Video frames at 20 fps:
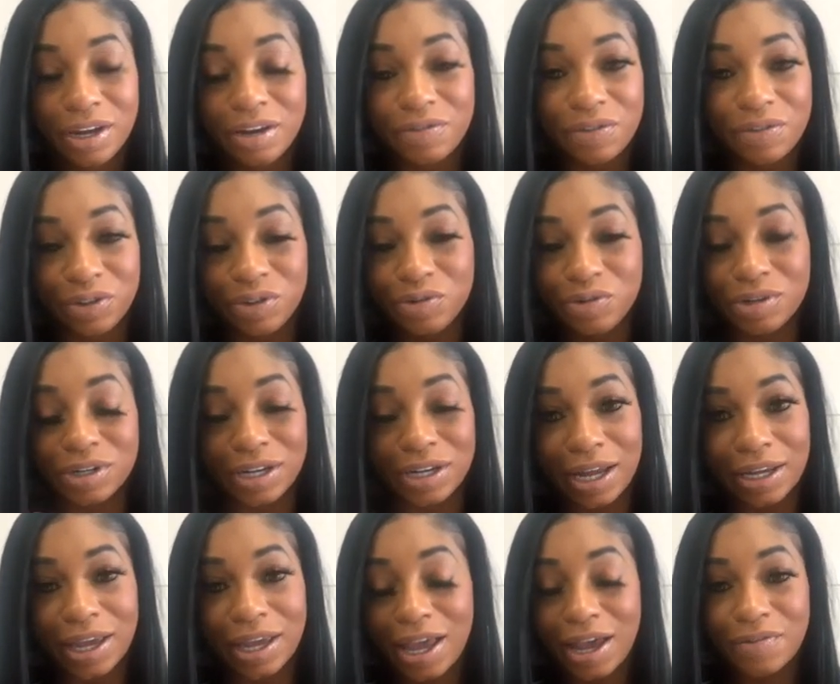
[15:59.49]
for you to
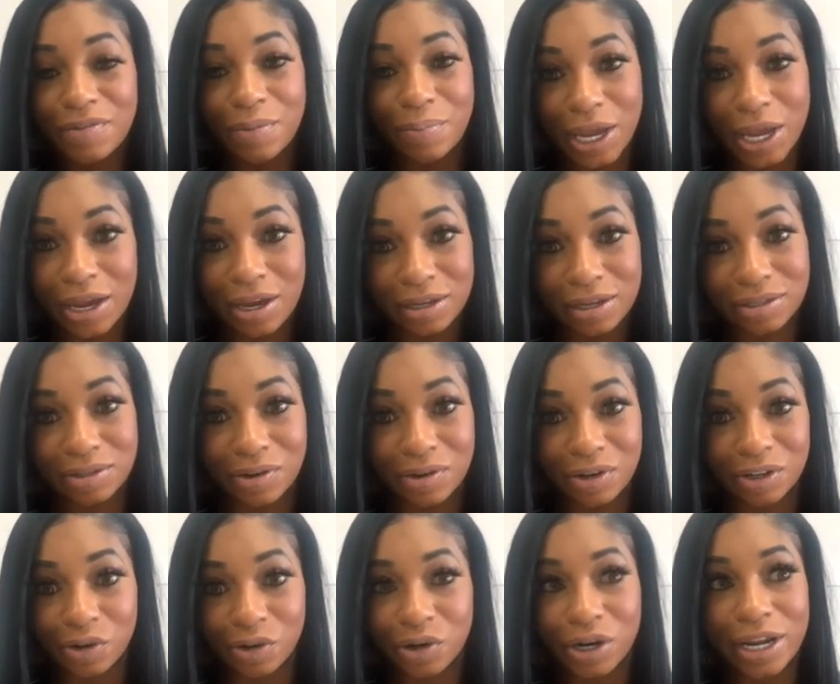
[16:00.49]
like have a mask
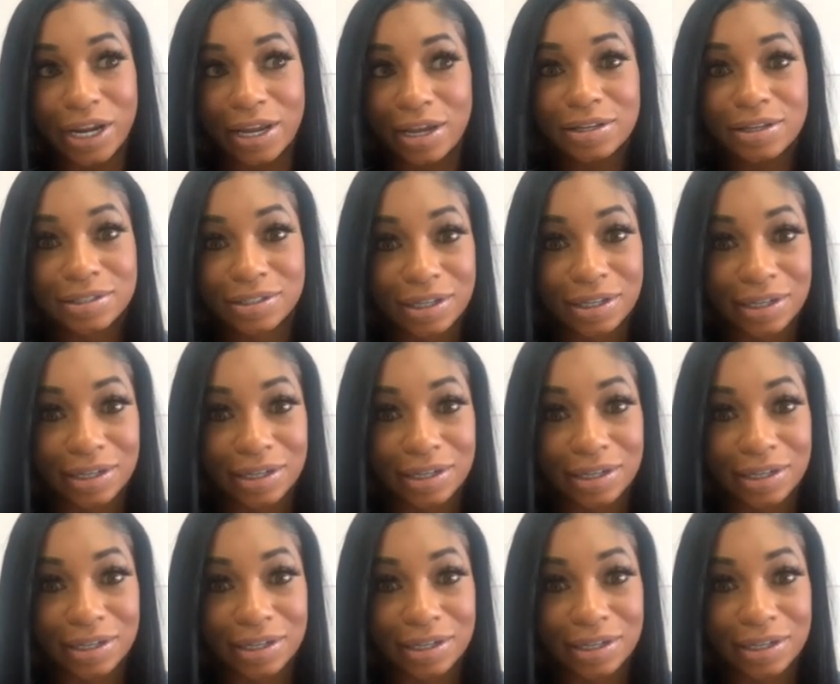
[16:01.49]
on or a hand